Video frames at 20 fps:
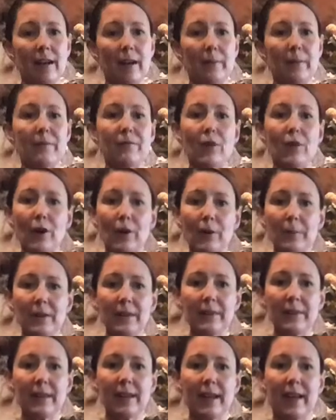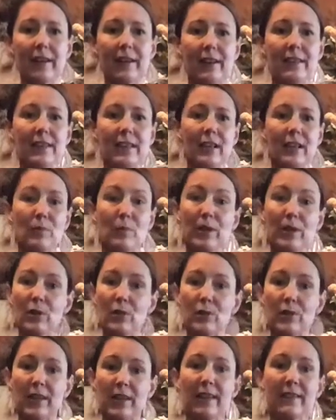environment, and I think we
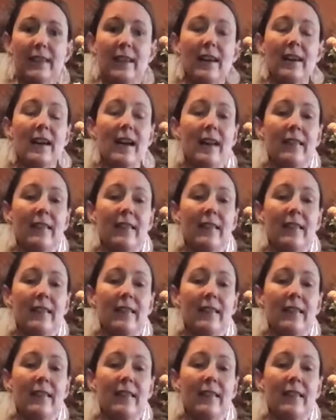all need that.